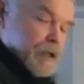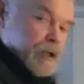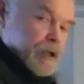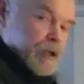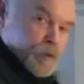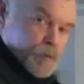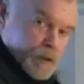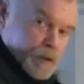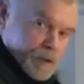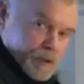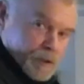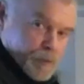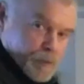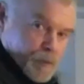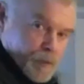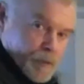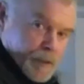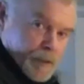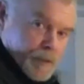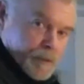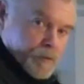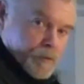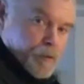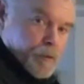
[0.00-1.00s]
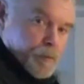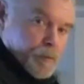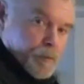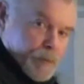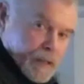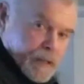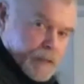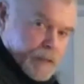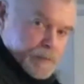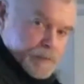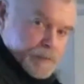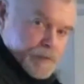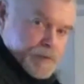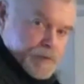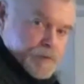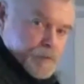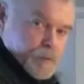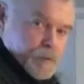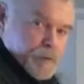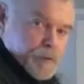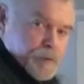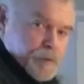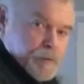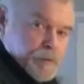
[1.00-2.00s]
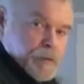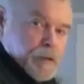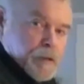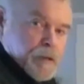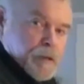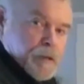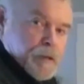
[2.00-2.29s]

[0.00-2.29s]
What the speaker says: equilibrate or balance with